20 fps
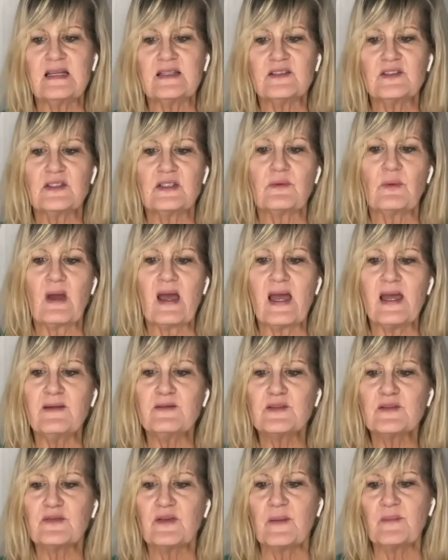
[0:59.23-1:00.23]
is
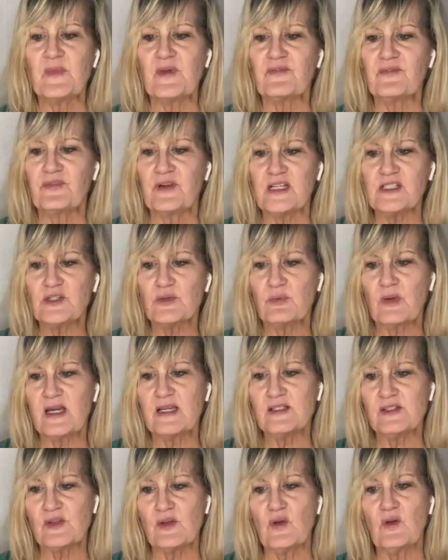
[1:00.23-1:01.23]
derived from the fresh
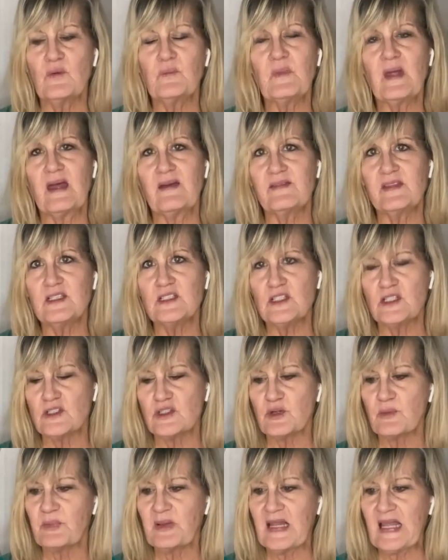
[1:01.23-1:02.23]
rhizome of the
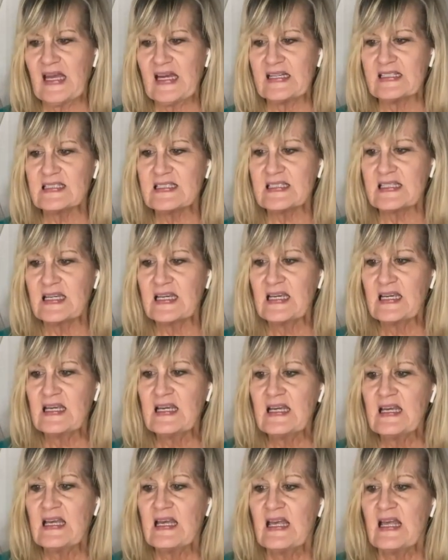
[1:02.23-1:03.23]
ginger plant,
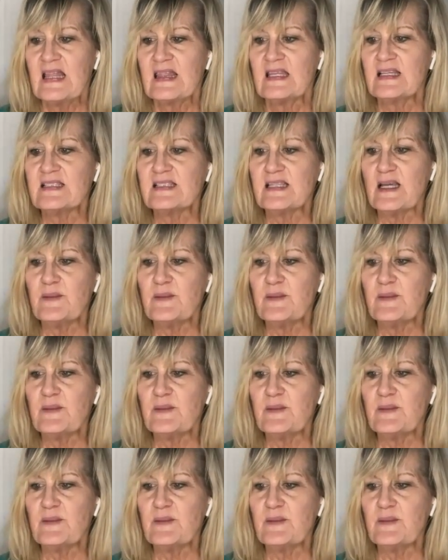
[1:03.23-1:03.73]
the